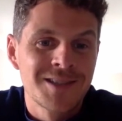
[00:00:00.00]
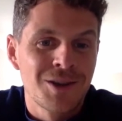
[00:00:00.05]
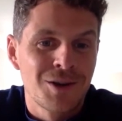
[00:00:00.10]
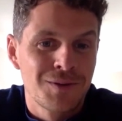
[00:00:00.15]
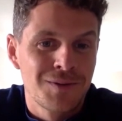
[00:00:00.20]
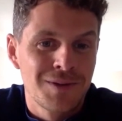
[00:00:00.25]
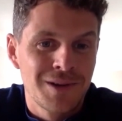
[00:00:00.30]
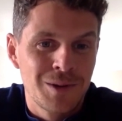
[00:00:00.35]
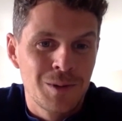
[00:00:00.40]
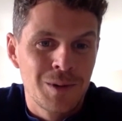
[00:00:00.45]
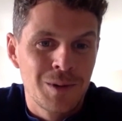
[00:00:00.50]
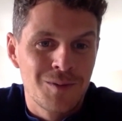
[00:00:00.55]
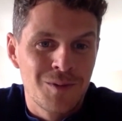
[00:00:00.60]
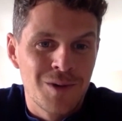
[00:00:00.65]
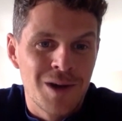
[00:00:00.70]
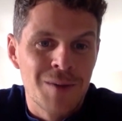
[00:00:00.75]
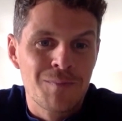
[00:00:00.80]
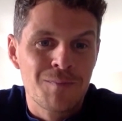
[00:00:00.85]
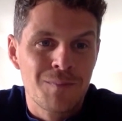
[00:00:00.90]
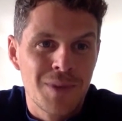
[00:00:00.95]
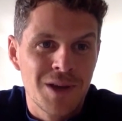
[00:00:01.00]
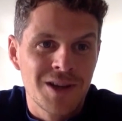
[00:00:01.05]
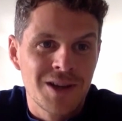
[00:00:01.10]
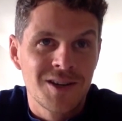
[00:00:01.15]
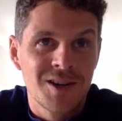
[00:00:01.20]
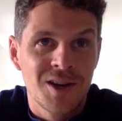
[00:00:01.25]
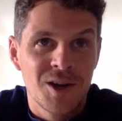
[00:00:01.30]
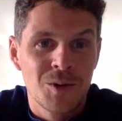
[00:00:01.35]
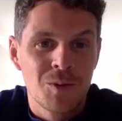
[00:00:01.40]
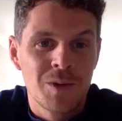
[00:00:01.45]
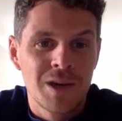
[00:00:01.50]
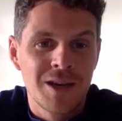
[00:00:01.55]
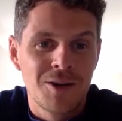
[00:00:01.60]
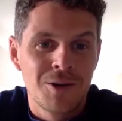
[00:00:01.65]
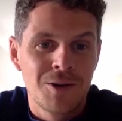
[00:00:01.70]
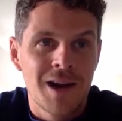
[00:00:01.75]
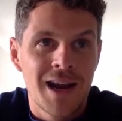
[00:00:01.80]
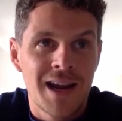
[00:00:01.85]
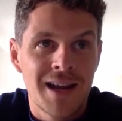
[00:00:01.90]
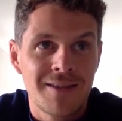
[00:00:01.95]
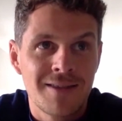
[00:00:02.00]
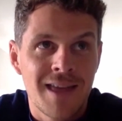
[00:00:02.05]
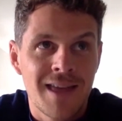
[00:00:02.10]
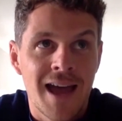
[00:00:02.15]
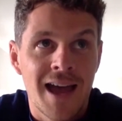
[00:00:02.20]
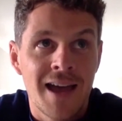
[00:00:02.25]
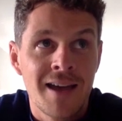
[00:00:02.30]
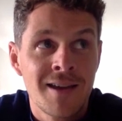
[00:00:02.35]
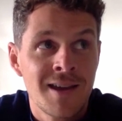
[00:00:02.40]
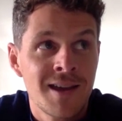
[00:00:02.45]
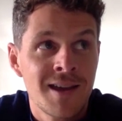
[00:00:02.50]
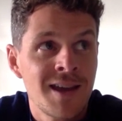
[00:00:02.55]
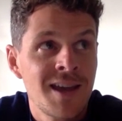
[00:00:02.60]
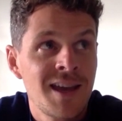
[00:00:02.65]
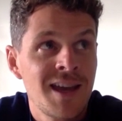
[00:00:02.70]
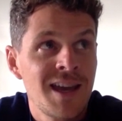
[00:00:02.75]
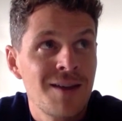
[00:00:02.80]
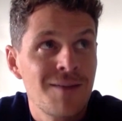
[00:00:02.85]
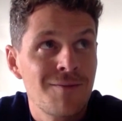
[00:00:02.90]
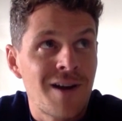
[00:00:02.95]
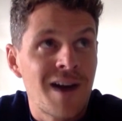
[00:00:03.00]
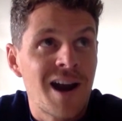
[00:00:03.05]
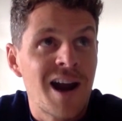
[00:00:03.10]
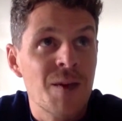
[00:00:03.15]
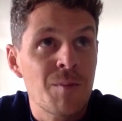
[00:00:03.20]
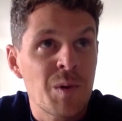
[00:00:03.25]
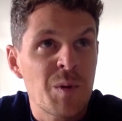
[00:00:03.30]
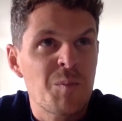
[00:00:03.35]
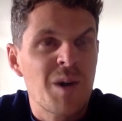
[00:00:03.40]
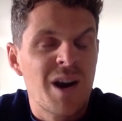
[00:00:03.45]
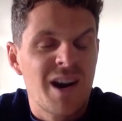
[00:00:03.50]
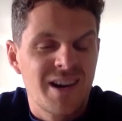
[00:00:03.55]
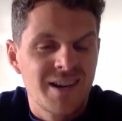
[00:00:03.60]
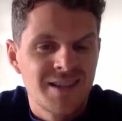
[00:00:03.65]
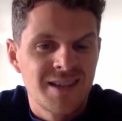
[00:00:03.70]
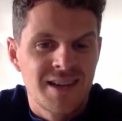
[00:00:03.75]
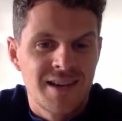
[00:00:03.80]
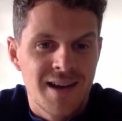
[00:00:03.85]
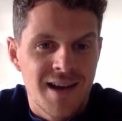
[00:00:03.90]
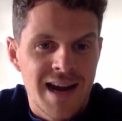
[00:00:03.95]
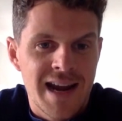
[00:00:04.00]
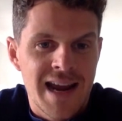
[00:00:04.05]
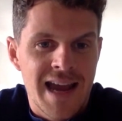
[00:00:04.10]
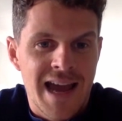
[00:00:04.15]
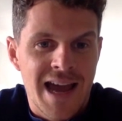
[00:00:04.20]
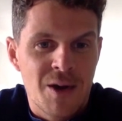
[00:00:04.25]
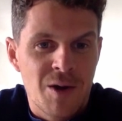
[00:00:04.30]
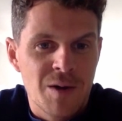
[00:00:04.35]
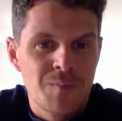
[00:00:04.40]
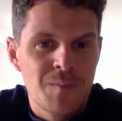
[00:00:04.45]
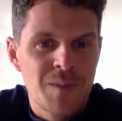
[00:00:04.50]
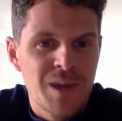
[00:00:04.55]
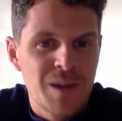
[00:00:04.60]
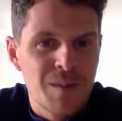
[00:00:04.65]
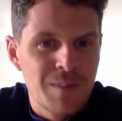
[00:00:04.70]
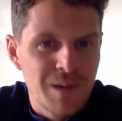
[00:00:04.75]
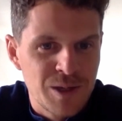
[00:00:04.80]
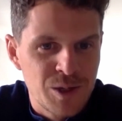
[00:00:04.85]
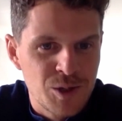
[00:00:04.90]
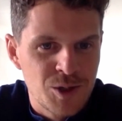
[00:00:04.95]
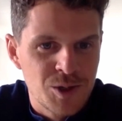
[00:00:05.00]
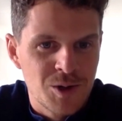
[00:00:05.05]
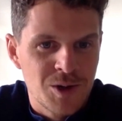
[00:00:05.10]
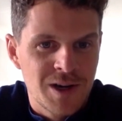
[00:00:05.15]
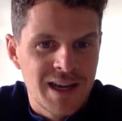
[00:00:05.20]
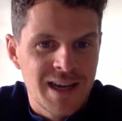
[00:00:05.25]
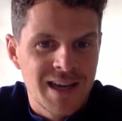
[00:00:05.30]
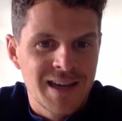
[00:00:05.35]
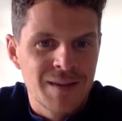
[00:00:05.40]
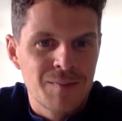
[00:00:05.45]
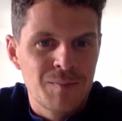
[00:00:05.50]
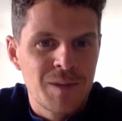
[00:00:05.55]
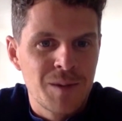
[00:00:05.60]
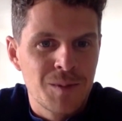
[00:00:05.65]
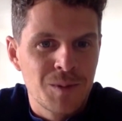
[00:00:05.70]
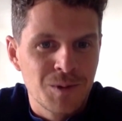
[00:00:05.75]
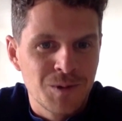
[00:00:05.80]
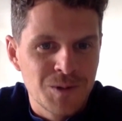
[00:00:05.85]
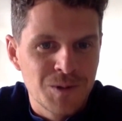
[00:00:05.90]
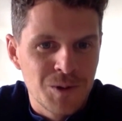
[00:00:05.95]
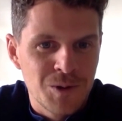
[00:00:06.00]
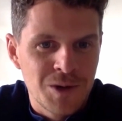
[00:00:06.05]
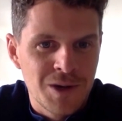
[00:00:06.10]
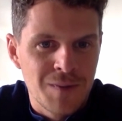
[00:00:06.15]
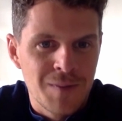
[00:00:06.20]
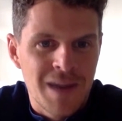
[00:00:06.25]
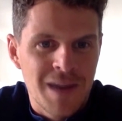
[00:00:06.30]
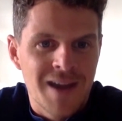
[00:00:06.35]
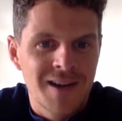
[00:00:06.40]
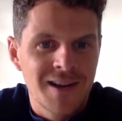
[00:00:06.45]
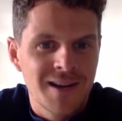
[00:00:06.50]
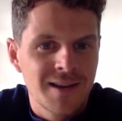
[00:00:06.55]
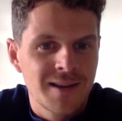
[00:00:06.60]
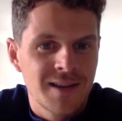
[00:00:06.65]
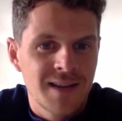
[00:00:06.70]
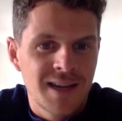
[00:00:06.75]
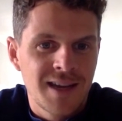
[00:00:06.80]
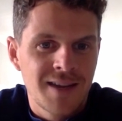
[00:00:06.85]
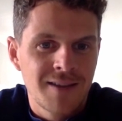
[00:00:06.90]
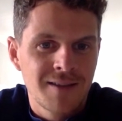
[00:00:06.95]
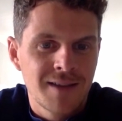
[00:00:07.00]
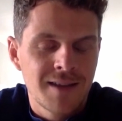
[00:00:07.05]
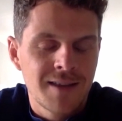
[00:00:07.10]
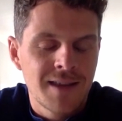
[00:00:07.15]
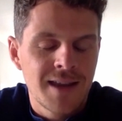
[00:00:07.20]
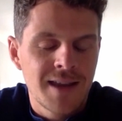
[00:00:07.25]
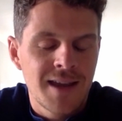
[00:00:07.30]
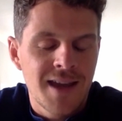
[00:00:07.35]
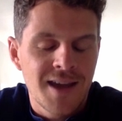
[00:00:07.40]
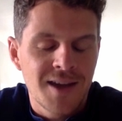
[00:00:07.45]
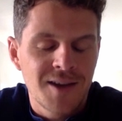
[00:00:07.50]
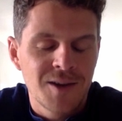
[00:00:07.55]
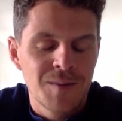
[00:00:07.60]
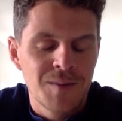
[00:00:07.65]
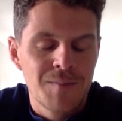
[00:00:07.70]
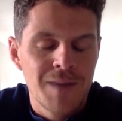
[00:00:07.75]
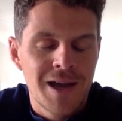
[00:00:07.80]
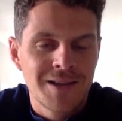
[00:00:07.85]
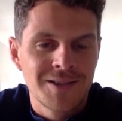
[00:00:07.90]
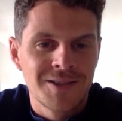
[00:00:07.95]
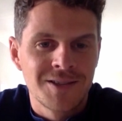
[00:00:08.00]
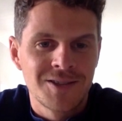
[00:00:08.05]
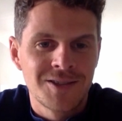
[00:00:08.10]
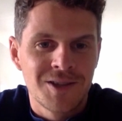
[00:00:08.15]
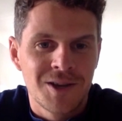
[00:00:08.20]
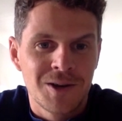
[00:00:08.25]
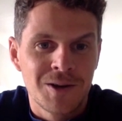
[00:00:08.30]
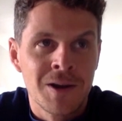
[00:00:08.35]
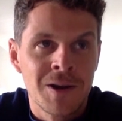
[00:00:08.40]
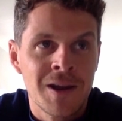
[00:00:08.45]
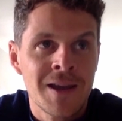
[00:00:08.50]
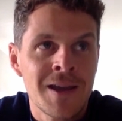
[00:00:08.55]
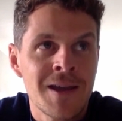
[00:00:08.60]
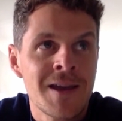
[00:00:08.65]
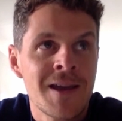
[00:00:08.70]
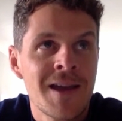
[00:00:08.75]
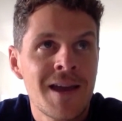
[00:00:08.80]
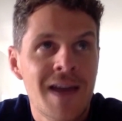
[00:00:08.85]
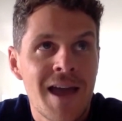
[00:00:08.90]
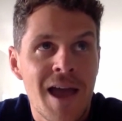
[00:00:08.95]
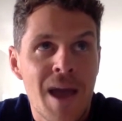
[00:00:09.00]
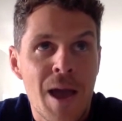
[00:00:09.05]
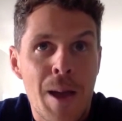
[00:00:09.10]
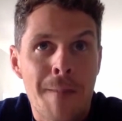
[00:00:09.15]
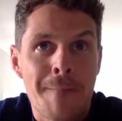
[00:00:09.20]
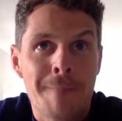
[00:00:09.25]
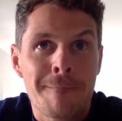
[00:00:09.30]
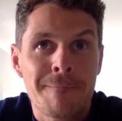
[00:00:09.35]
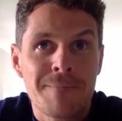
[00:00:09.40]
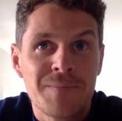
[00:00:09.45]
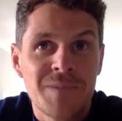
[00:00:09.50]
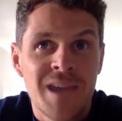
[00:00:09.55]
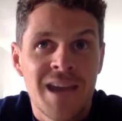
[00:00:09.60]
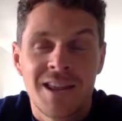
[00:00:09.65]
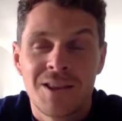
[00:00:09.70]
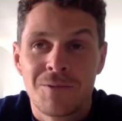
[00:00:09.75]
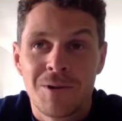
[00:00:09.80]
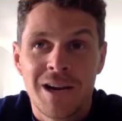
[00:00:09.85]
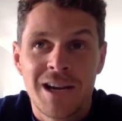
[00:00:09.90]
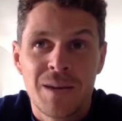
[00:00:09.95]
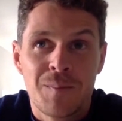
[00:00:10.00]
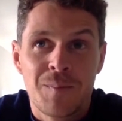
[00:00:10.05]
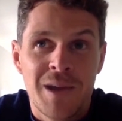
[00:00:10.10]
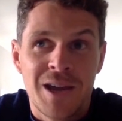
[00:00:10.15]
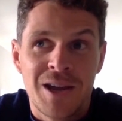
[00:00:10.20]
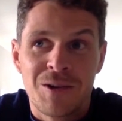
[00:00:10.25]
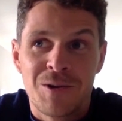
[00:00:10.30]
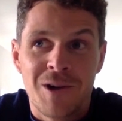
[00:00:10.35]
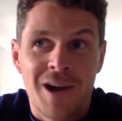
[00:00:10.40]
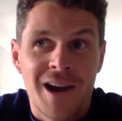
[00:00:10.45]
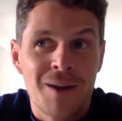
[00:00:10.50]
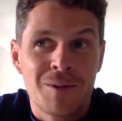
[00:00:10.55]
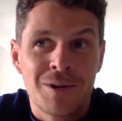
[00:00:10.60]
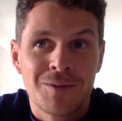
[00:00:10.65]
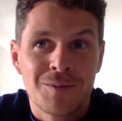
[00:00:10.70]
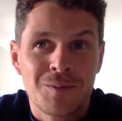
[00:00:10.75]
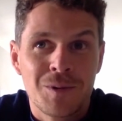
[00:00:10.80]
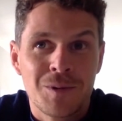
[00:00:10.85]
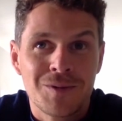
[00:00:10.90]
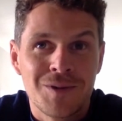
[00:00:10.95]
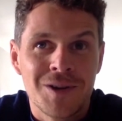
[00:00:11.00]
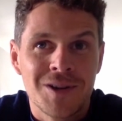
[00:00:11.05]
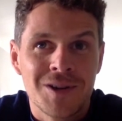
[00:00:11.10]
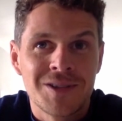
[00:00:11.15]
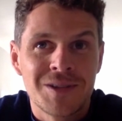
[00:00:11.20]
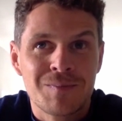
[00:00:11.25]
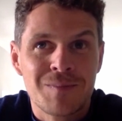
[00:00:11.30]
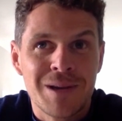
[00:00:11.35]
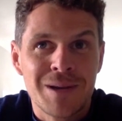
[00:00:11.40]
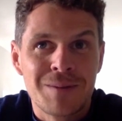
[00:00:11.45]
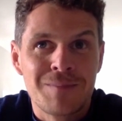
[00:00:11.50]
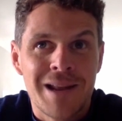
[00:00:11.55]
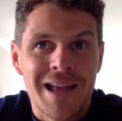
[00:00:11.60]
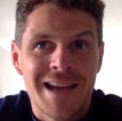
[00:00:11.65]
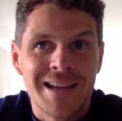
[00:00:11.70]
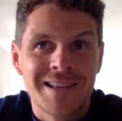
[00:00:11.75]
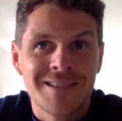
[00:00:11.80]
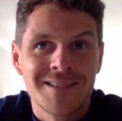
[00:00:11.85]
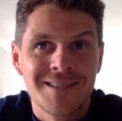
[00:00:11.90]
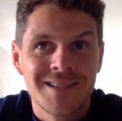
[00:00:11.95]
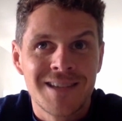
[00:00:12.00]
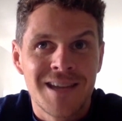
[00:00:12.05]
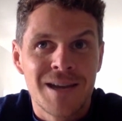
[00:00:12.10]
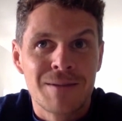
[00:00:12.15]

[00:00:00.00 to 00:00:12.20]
Hopefully we've won, but we create that environment where it's a night out and people enjoy it and people talk about it, and they get a good buzz. So yeah, the rink being great, we've got some big plans